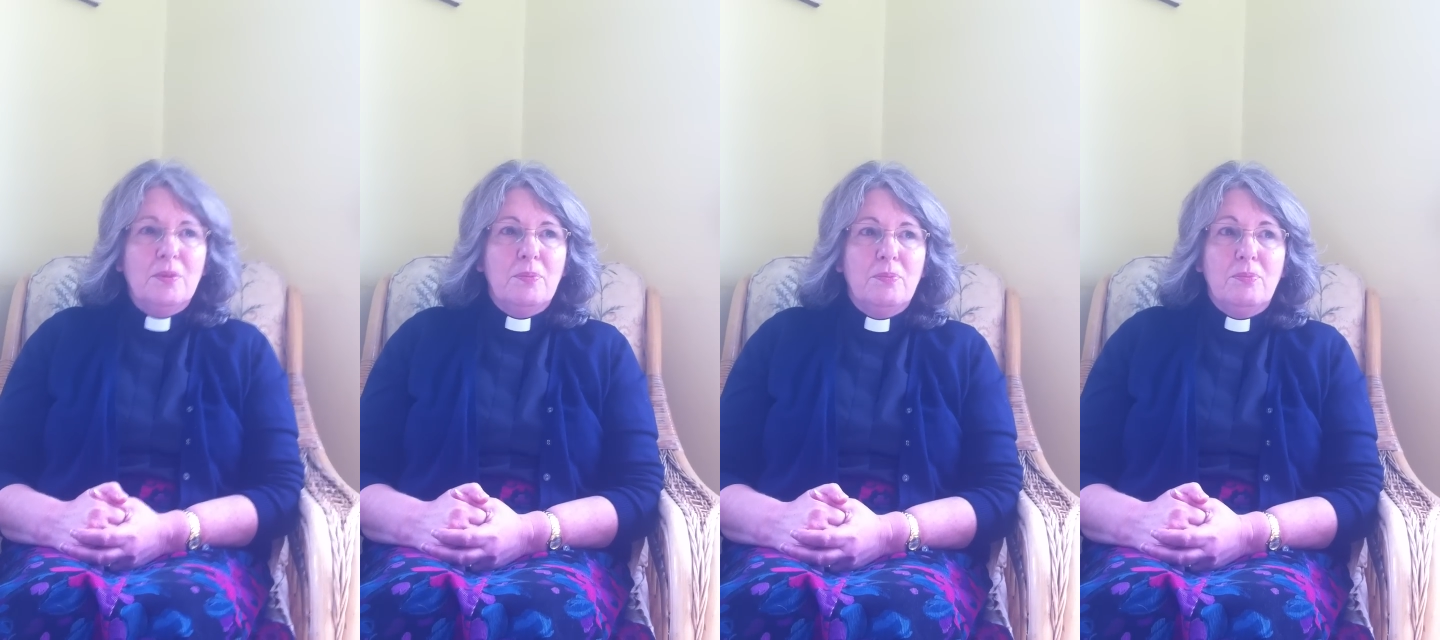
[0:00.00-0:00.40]

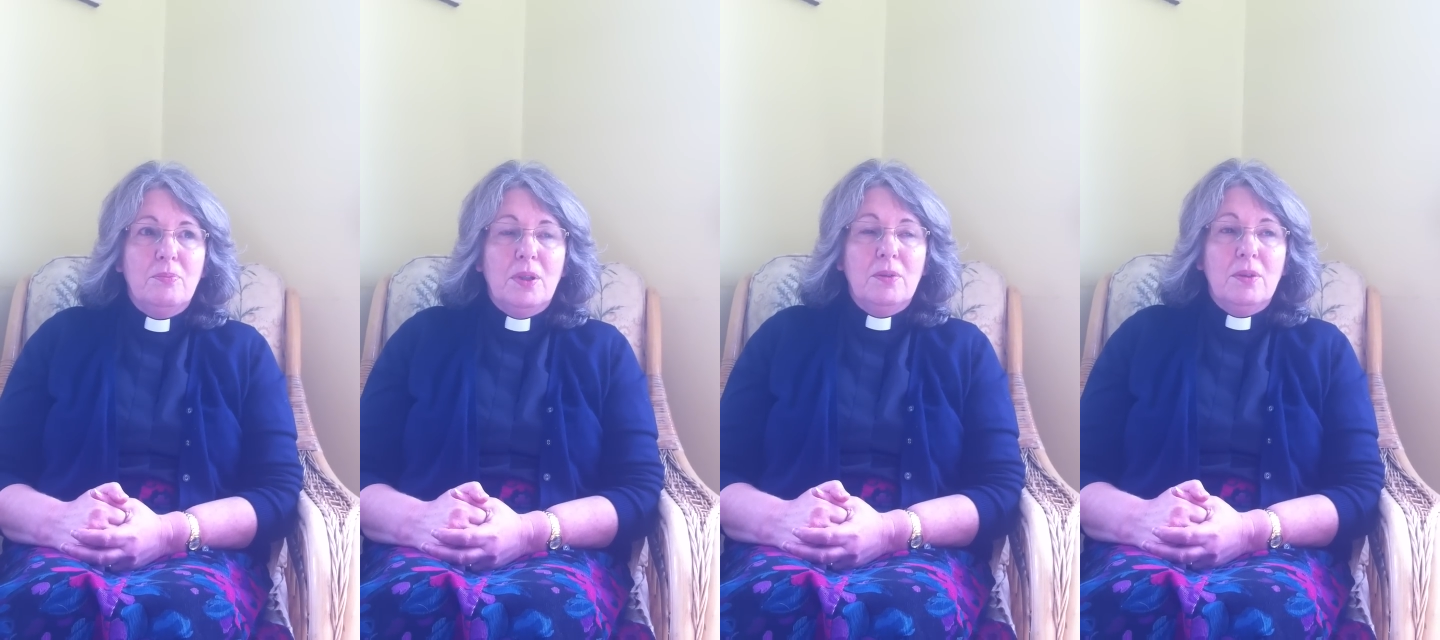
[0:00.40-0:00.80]

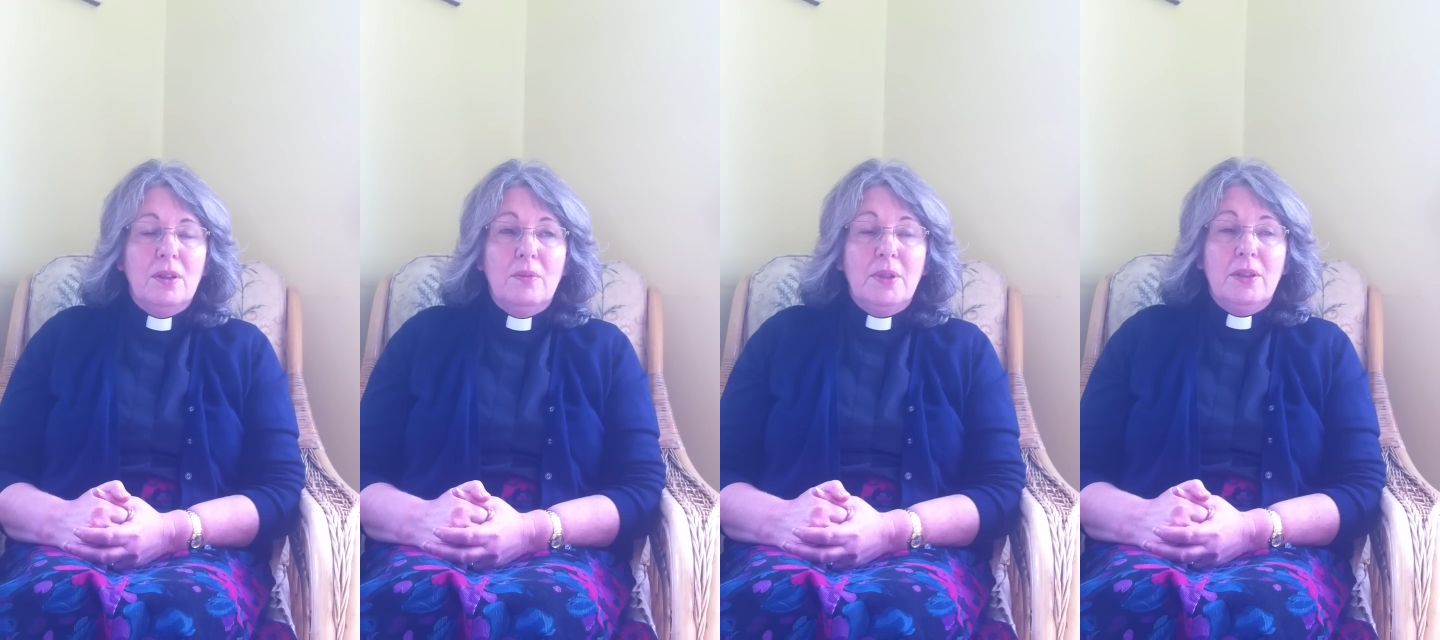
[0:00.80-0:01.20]

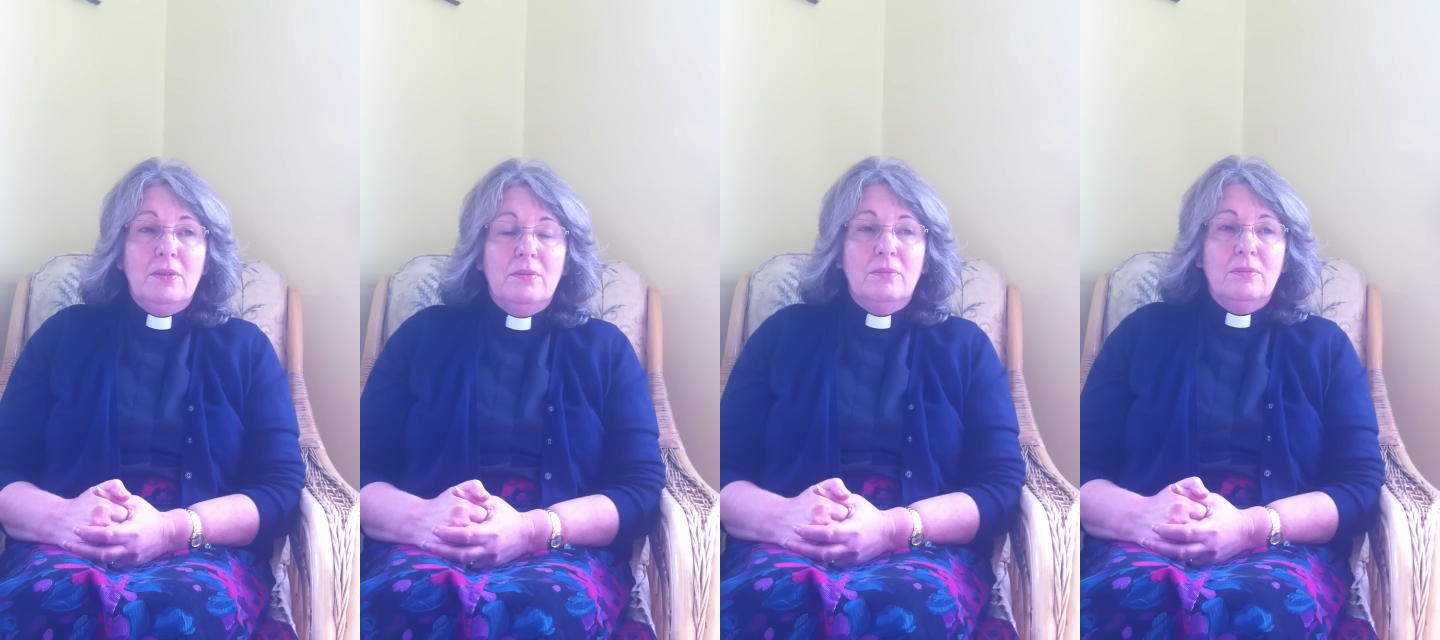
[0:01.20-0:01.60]
I
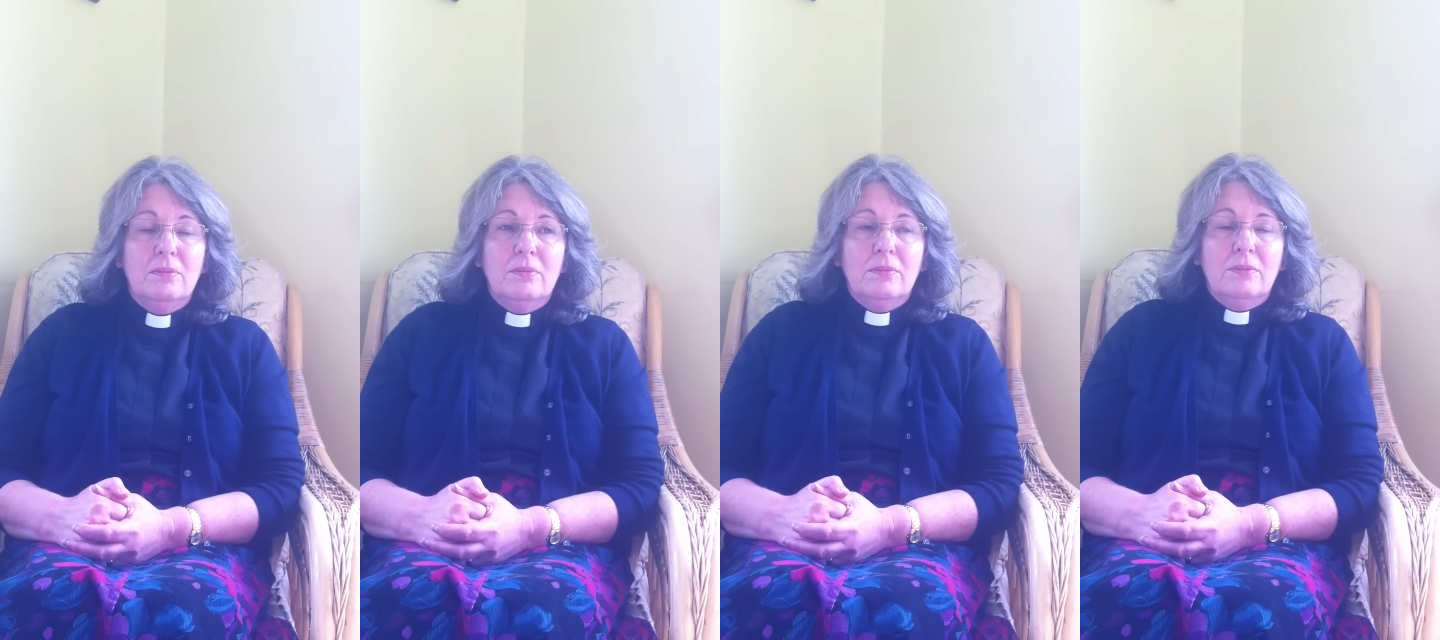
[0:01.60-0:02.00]
mean,
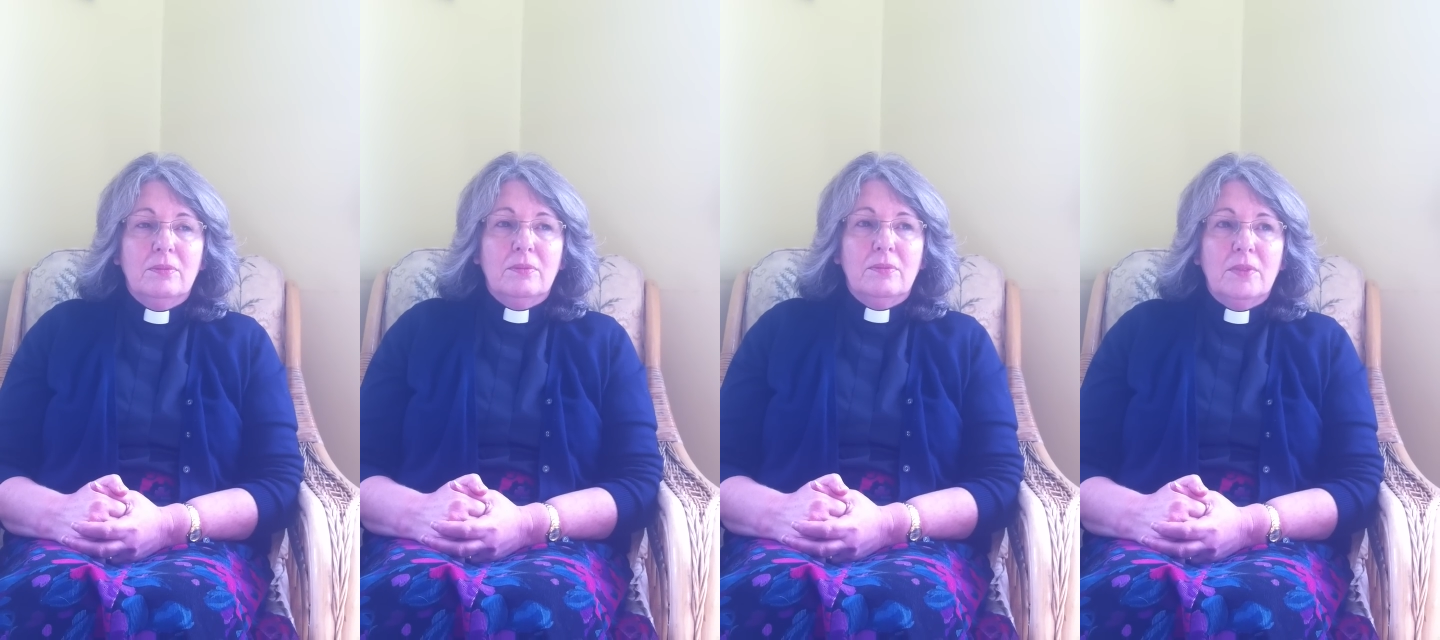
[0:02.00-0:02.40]

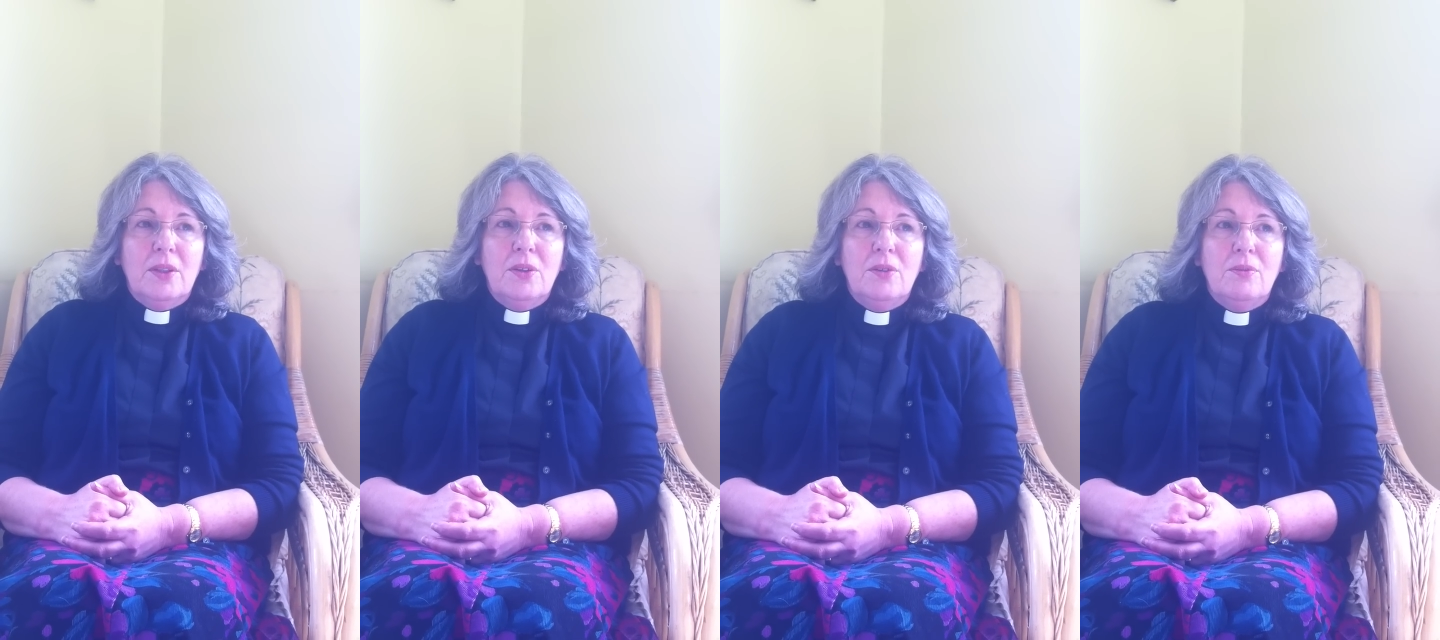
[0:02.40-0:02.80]

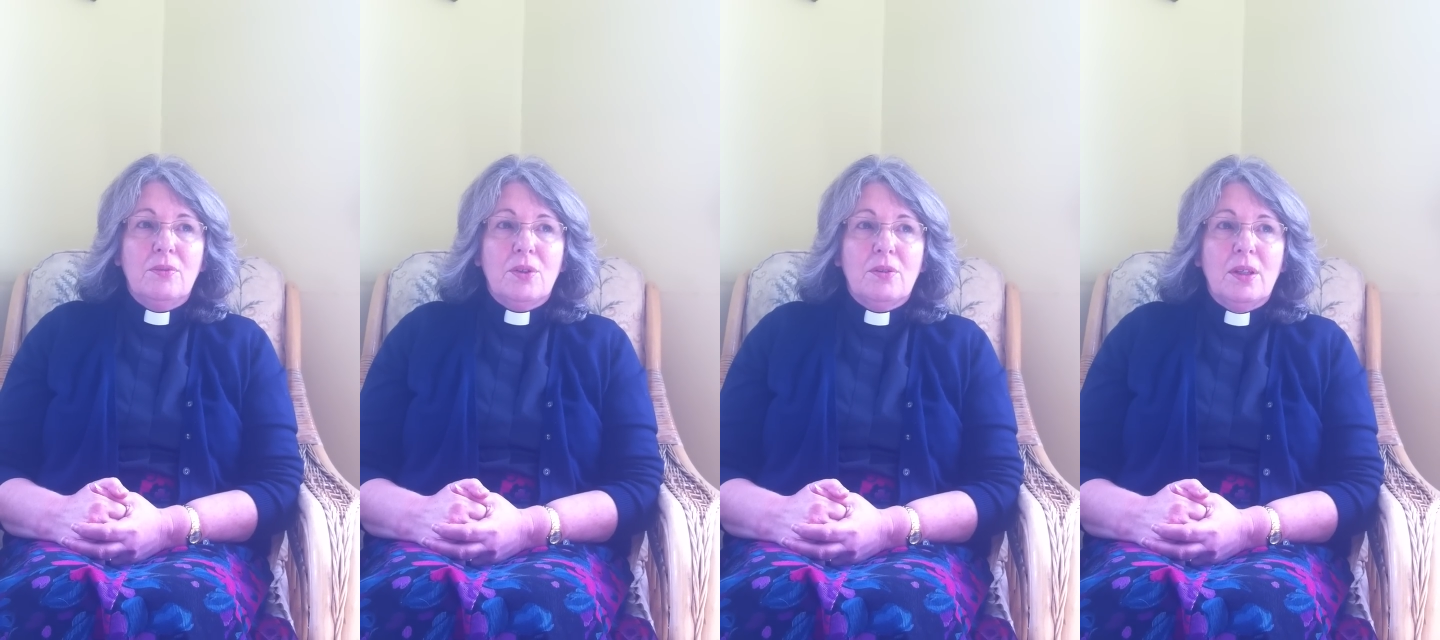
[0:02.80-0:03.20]
I don't
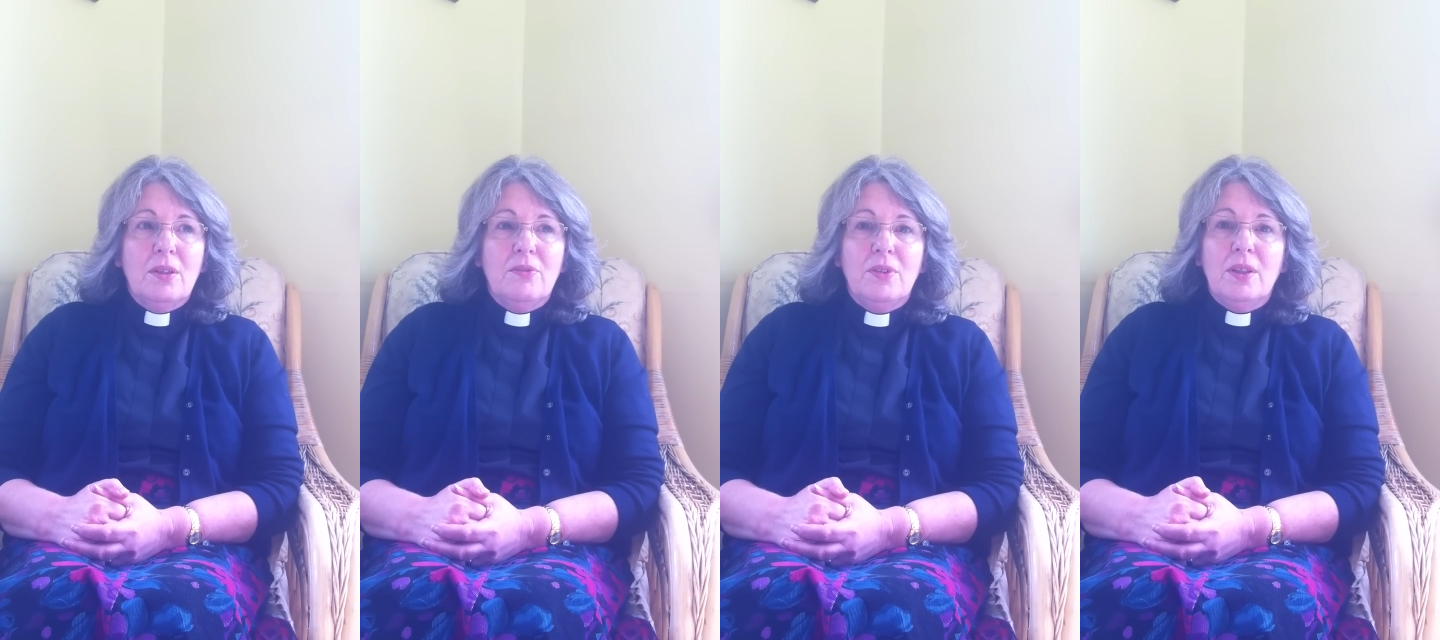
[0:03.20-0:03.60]

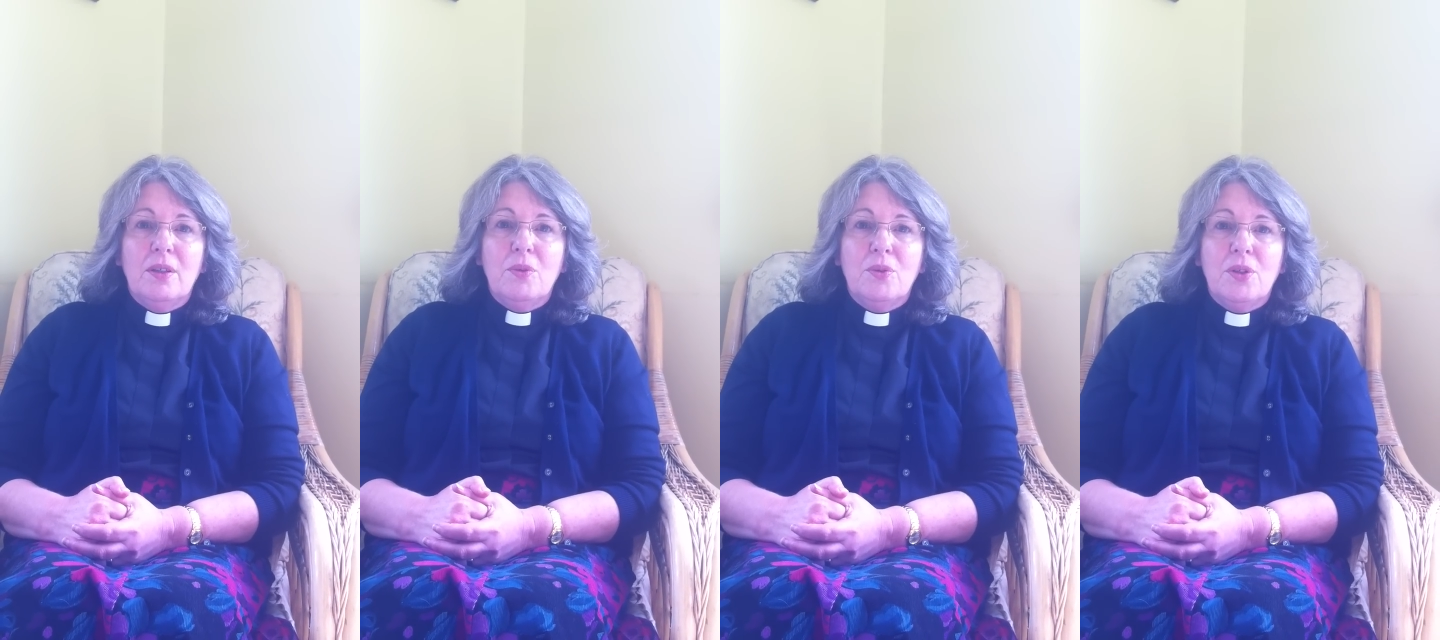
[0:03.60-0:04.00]
kind of feel
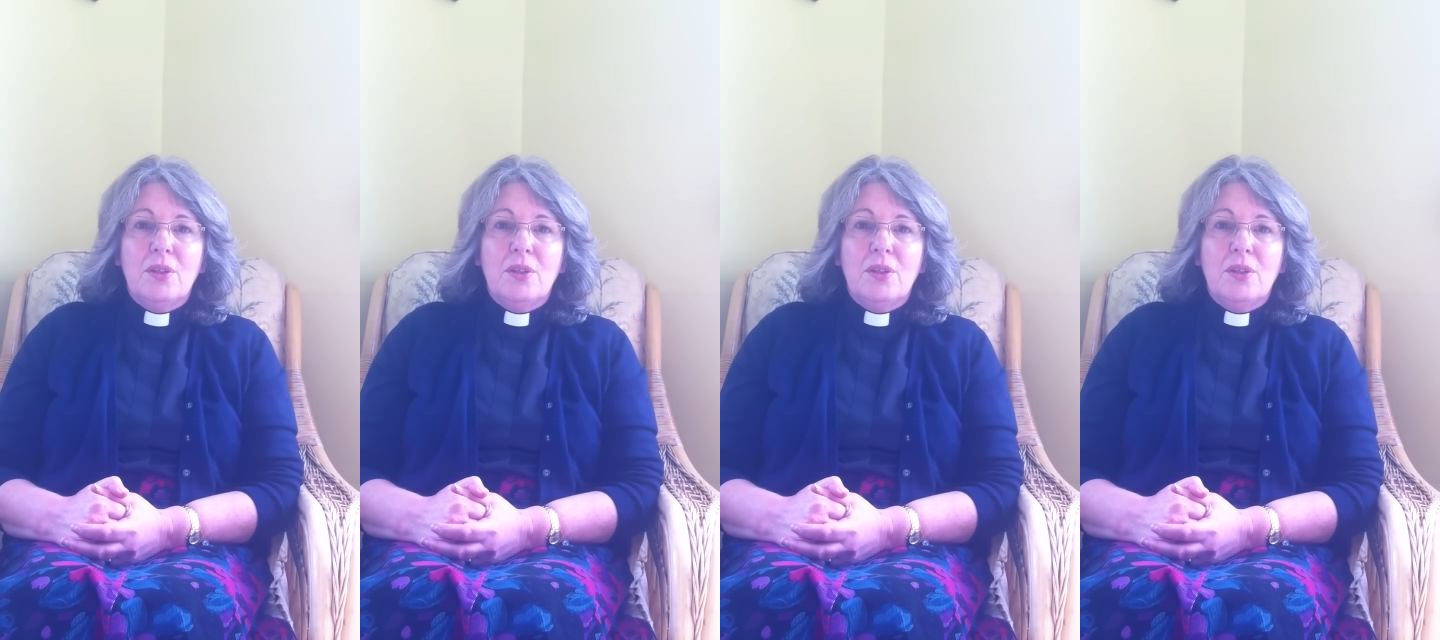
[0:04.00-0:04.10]
I want